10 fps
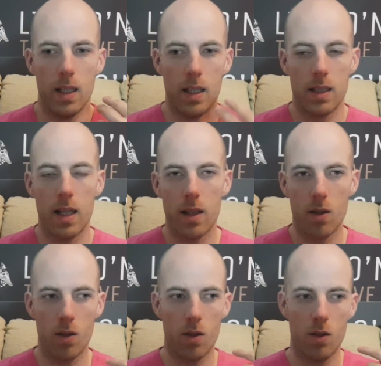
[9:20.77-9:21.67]
it's like
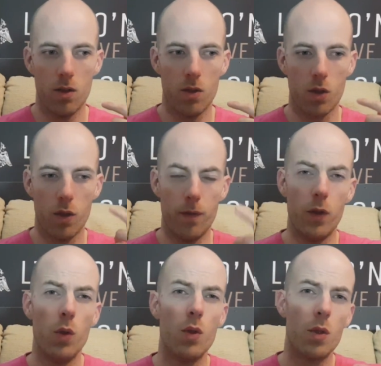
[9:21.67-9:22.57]
they're
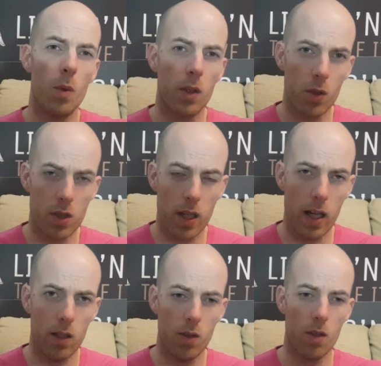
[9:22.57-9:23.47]
confused in what they're
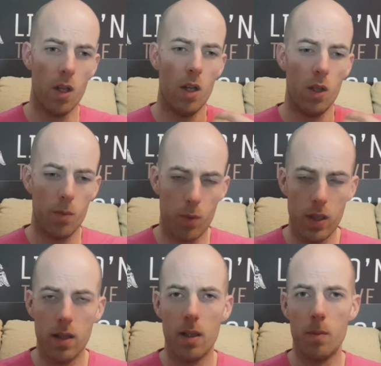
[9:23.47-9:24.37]
saying. You're
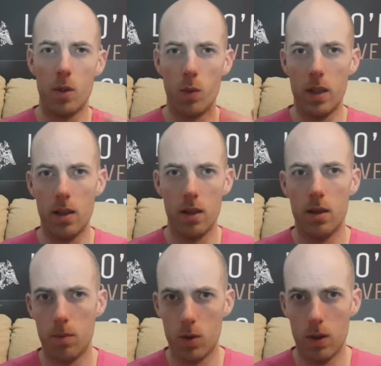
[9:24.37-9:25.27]
breathing
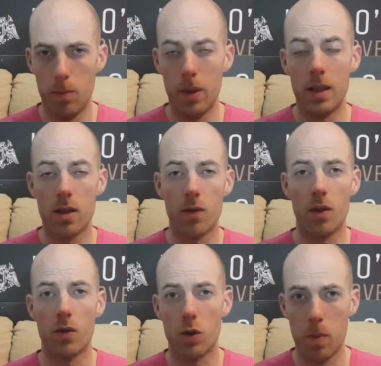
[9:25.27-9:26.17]
in between beats
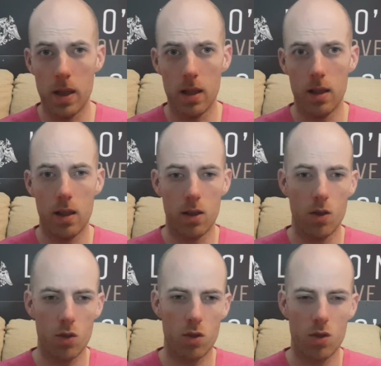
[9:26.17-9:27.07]
of speaking, and it
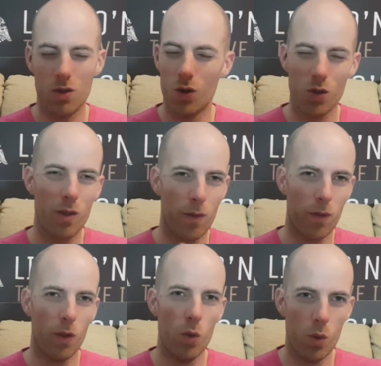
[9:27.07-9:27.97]
doesn't
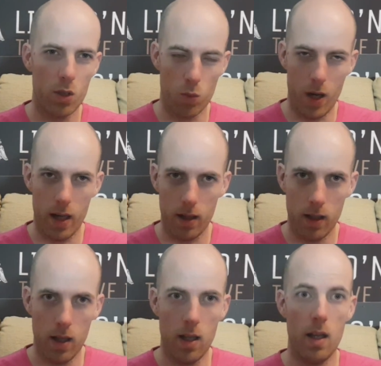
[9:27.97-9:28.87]
flow as well
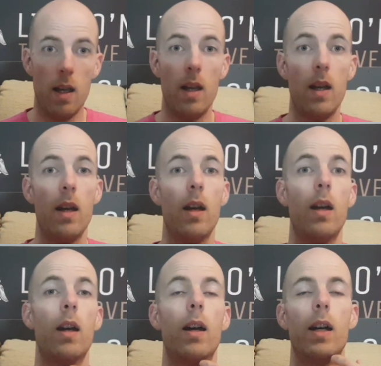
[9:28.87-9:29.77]

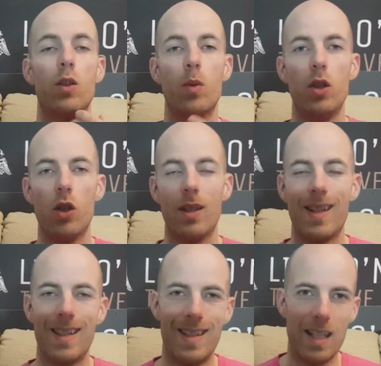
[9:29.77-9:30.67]
as when you can
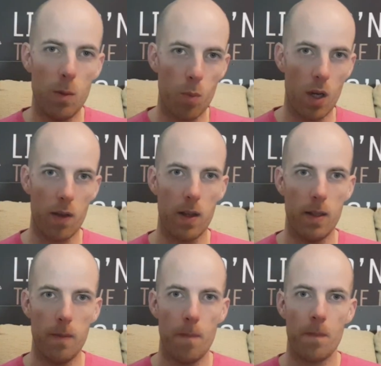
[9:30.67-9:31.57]
take a deep breath in.